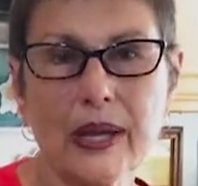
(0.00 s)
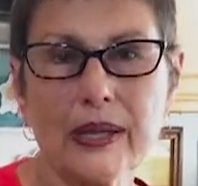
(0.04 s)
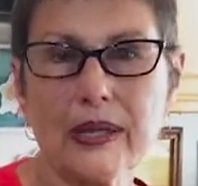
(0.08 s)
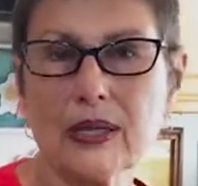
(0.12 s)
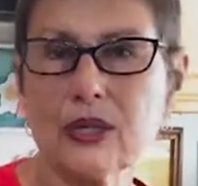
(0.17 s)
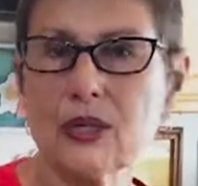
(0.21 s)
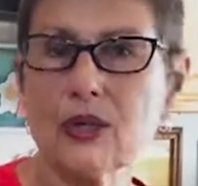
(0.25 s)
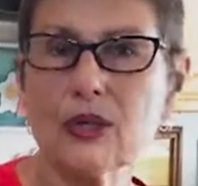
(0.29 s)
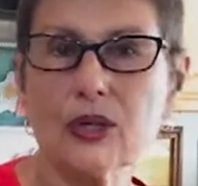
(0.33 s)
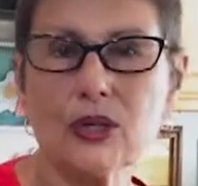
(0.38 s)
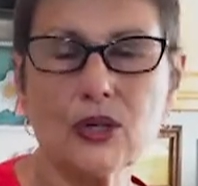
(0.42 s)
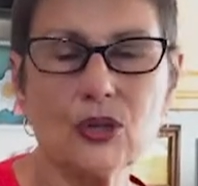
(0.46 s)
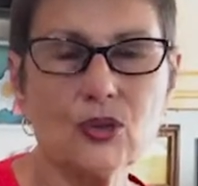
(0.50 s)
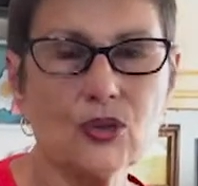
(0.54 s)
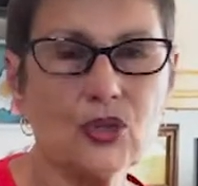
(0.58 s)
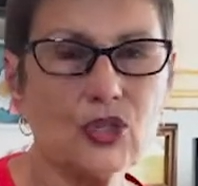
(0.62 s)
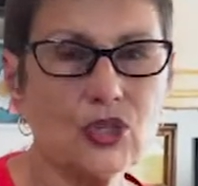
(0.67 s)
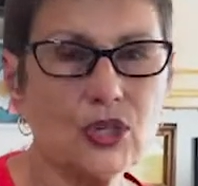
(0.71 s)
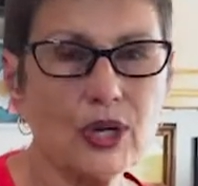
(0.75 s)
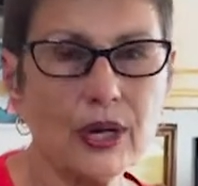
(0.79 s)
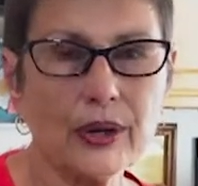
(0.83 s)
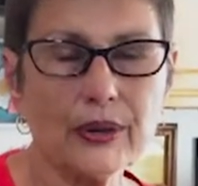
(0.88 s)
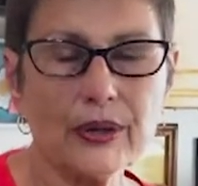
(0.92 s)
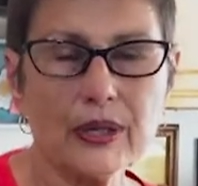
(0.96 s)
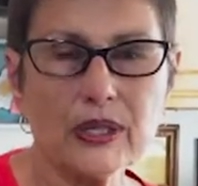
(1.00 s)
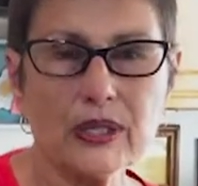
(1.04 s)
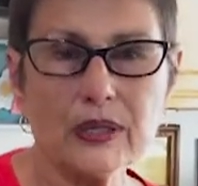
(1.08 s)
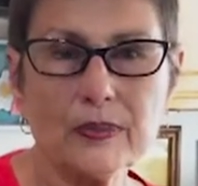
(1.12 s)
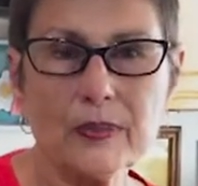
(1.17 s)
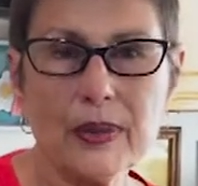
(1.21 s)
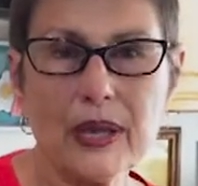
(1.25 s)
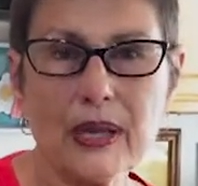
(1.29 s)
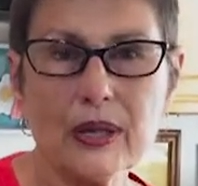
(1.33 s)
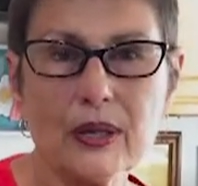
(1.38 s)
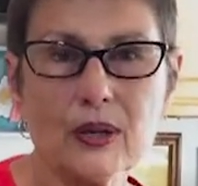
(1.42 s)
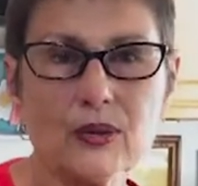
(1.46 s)
You can use cherry
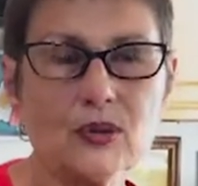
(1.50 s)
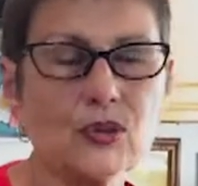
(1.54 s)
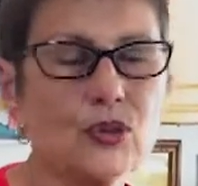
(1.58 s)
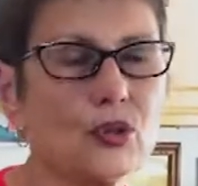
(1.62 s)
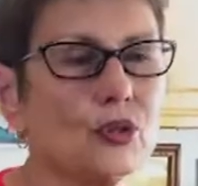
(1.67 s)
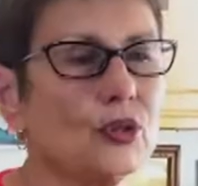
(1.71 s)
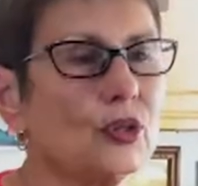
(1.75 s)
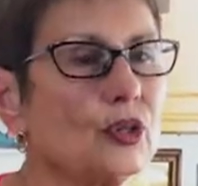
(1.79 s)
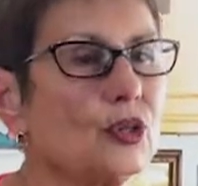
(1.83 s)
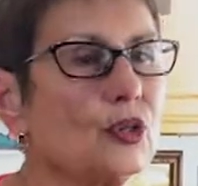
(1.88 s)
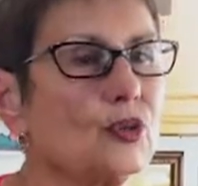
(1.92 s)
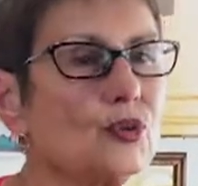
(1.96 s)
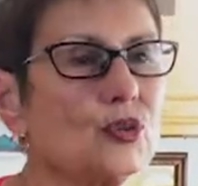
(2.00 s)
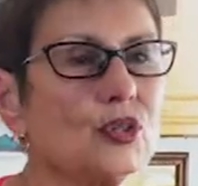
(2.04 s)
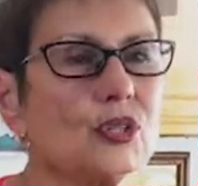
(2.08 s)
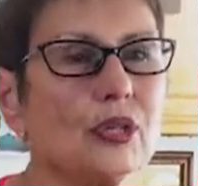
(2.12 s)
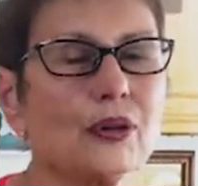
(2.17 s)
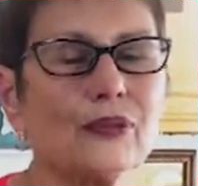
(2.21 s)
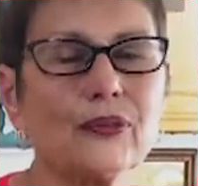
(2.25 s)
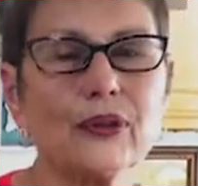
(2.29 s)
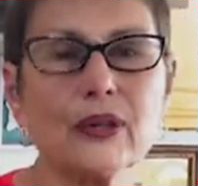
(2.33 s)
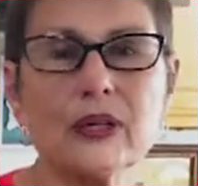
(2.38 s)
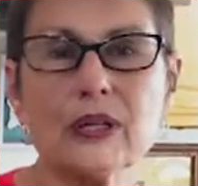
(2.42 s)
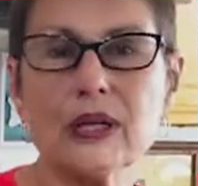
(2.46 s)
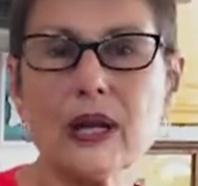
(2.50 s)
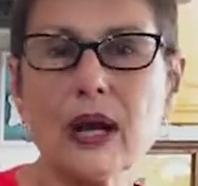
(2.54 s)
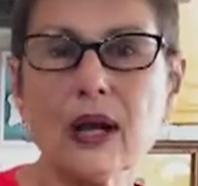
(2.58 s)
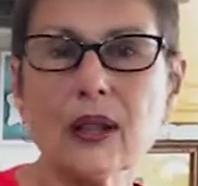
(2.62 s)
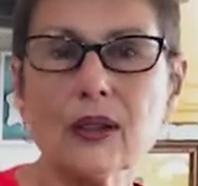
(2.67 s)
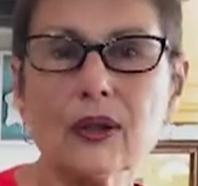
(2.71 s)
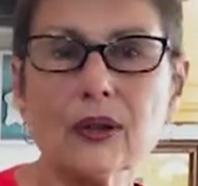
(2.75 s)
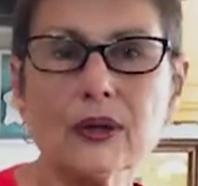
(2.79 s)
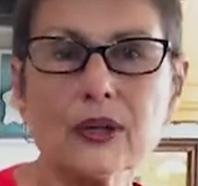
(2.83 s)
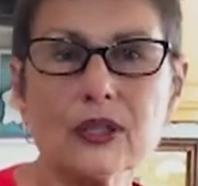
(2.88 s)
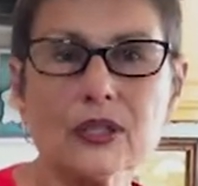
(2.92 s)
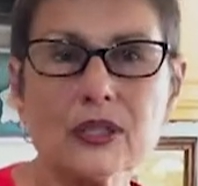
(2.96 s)
tomatoes, you can use different
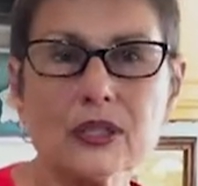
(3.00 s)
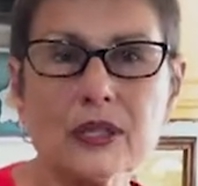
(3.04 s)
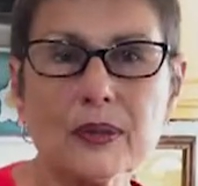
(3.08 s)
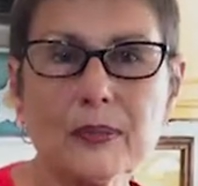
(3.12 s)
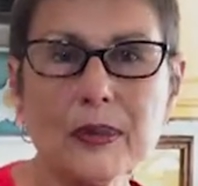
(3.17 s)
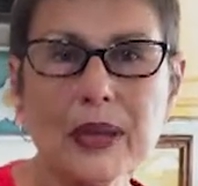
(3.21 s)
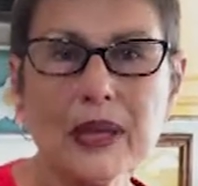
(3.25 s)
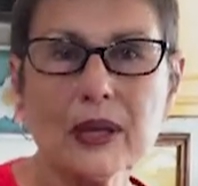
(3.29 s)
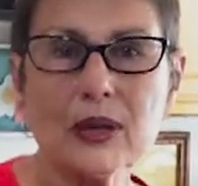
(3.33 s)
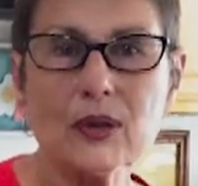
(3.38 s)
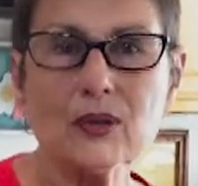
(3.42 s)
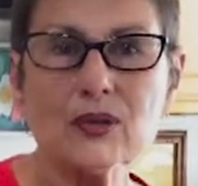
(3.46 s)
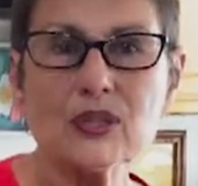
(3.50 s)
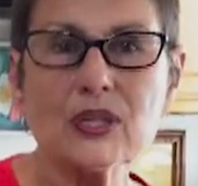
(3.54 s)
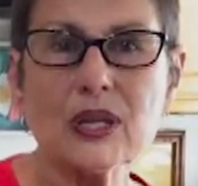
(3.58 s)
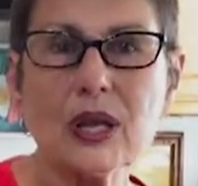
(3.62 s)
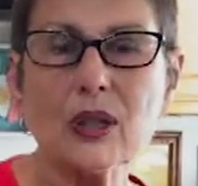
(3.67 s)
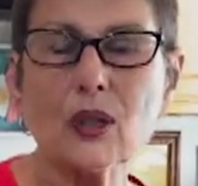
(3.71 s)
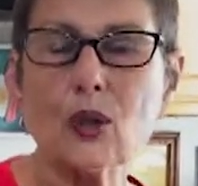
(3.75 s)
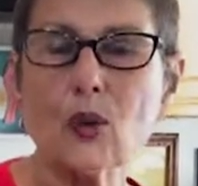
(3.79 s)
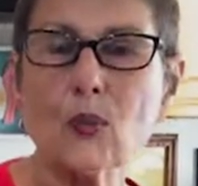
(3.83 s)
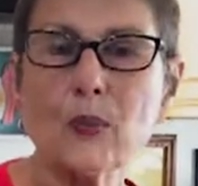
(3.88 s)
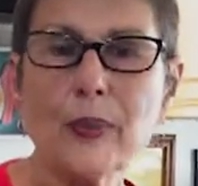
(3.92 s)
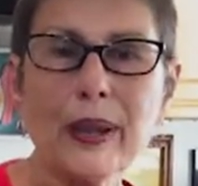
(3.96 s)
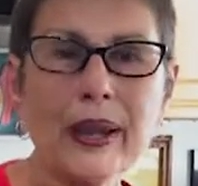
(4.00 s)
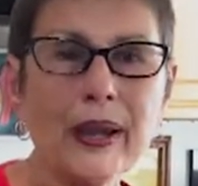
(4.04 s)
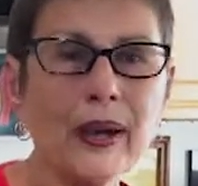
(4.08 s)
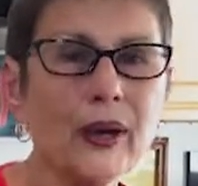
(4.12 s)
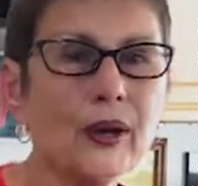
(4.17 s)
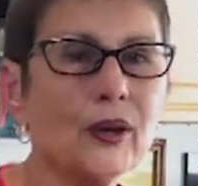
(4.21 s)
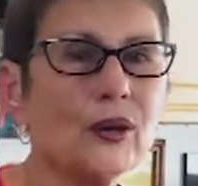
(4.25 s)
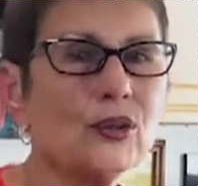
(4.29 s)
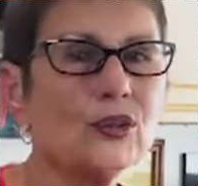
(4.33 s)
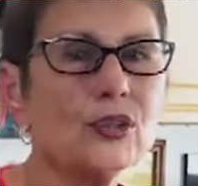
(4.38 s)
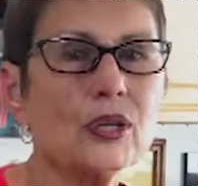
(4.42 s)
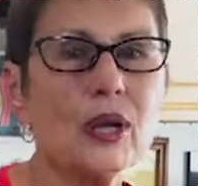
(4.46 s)
colors tomatoes, yellow
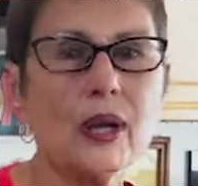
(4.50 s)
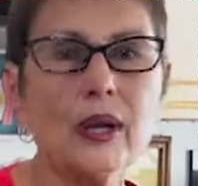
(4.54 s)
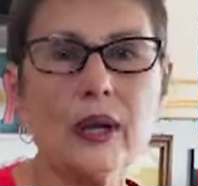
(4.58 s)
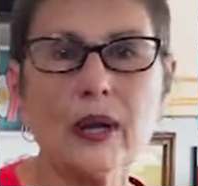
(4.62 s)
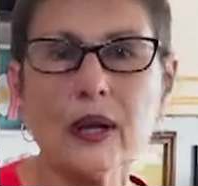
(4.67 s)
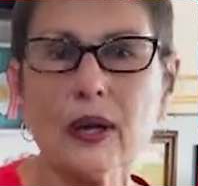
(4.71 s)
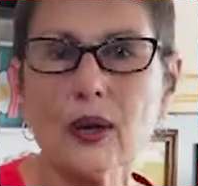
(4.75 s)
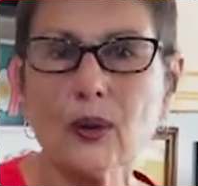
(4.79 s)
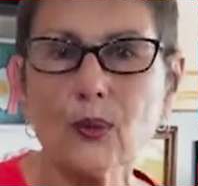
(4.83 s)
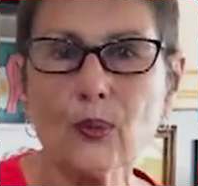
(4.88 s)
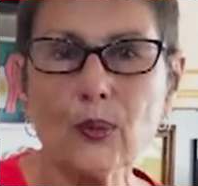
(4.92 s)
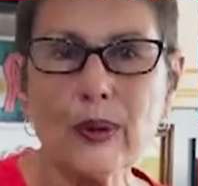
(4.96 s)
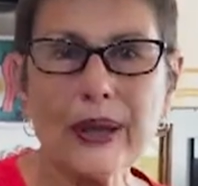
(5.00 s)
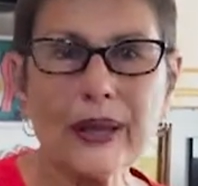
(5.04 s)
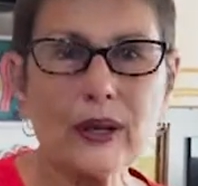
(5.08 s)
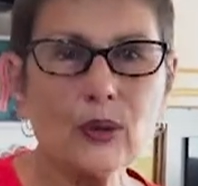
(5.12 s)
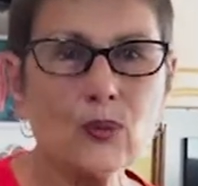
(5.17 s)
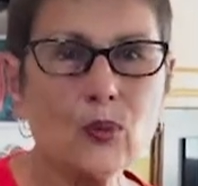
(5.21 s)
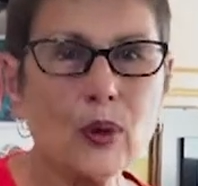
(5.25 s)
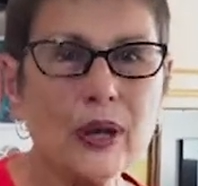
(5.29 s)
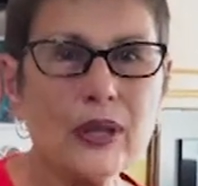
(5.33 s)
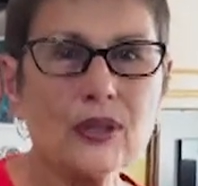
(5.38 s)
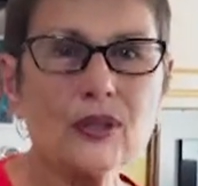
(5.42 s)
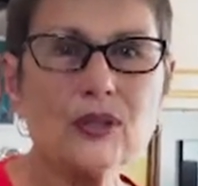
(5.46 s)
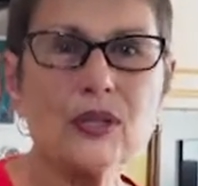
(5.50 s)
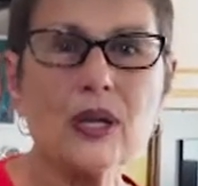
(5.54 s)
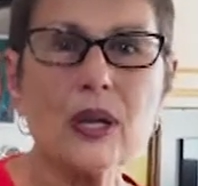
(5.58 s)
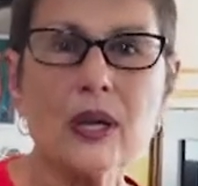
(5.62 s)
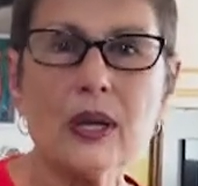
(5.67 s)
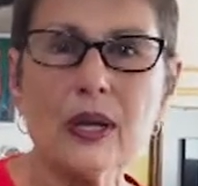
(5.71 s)
pears, red ones.